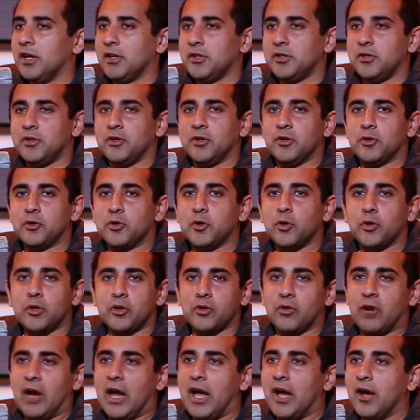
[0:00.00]
you know, go to
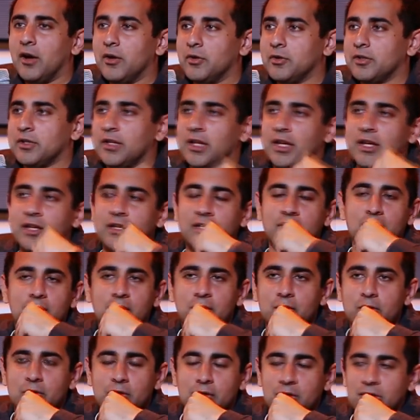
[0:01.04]
ground, like, you
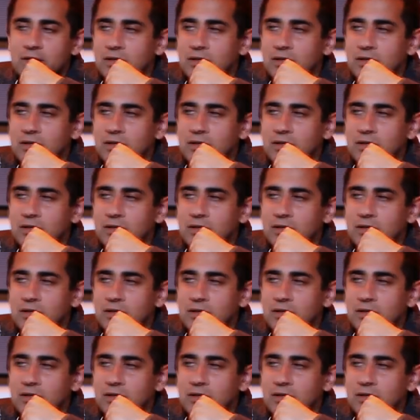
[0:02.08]
know,